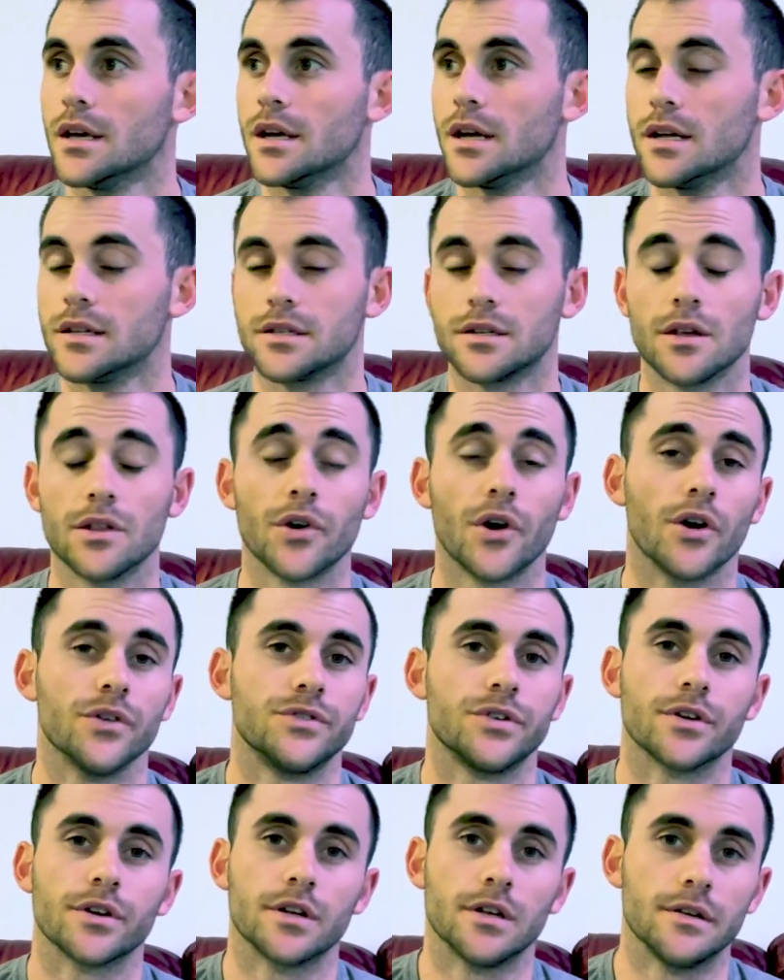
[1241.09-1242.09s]
It's another
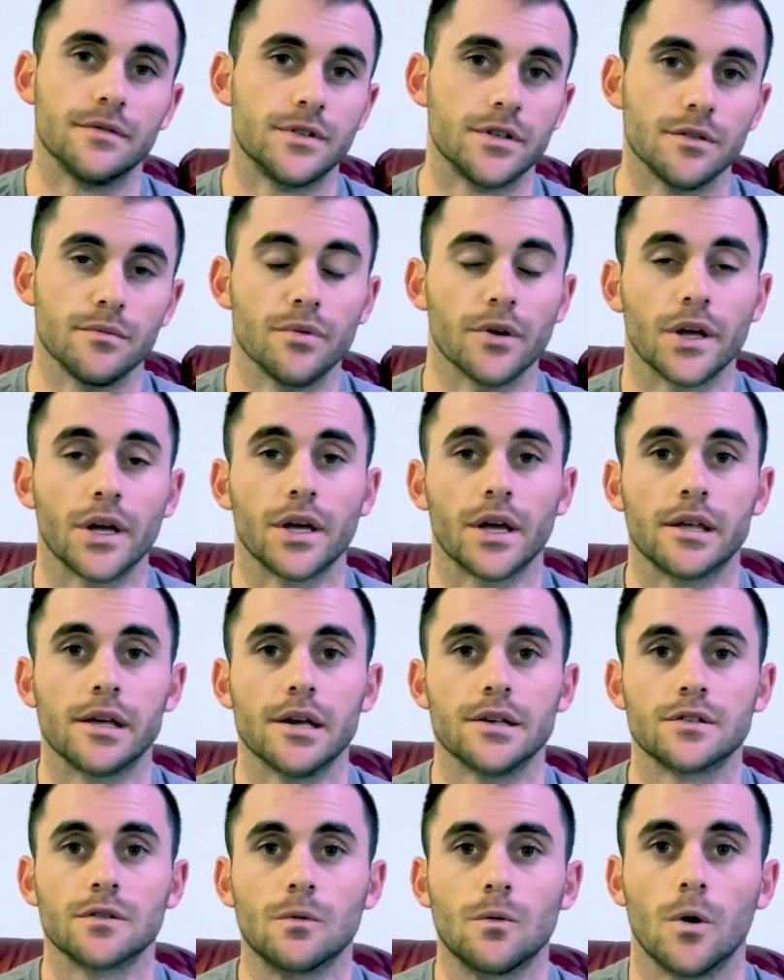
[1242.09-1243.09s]
alternative to bringing a
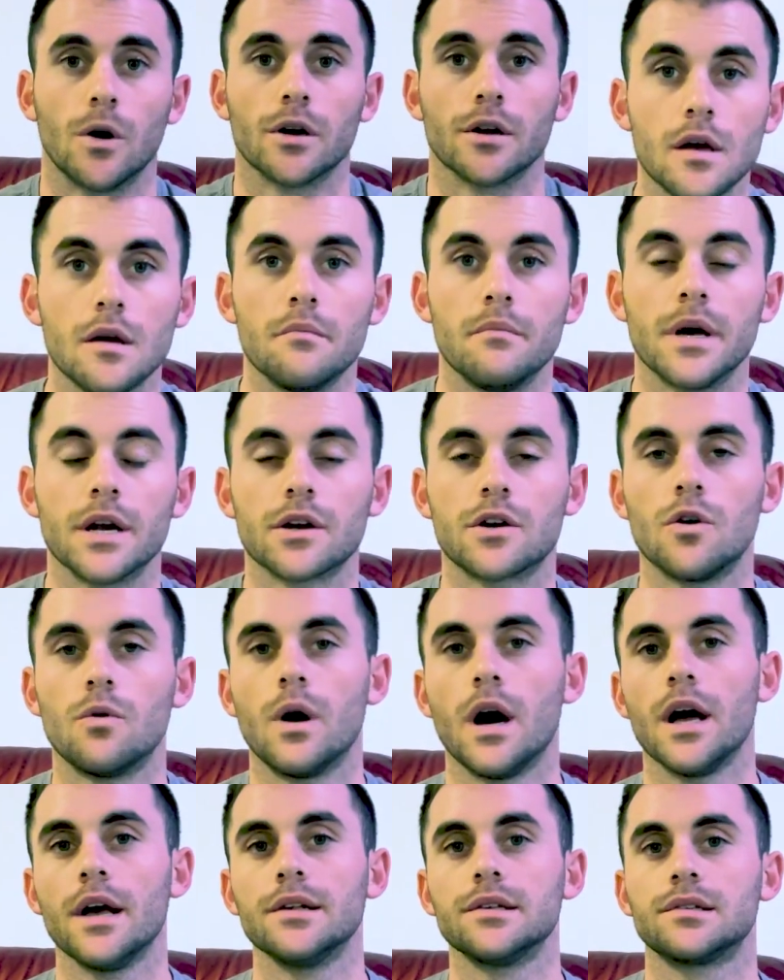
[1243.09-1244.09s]
case of water. Medical
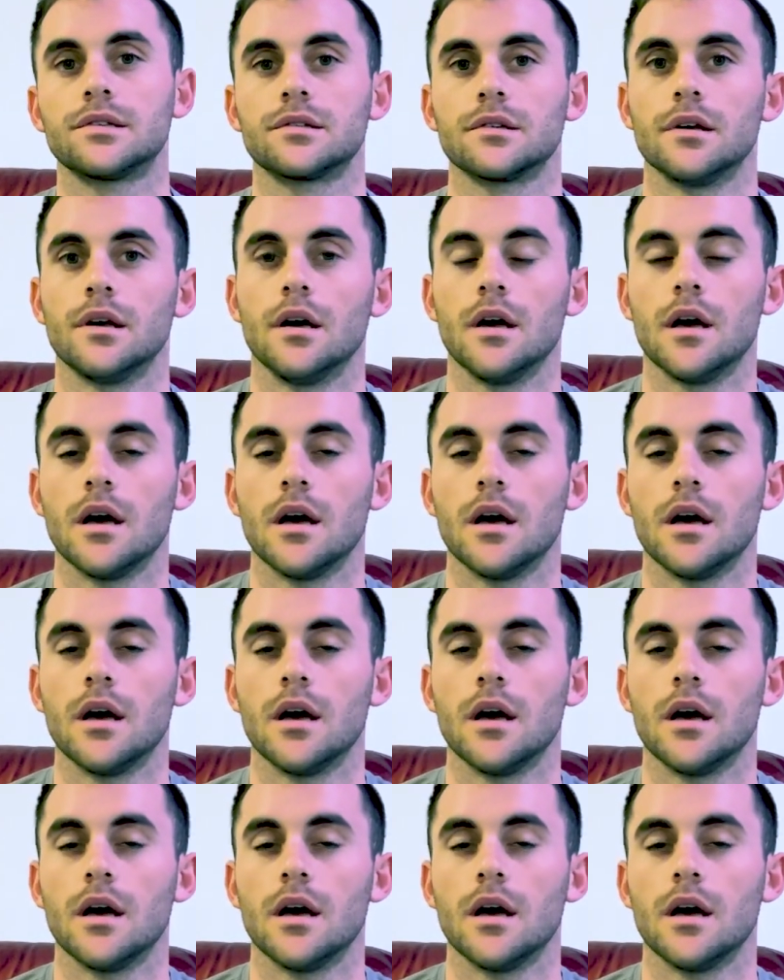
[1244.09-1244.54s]
wise,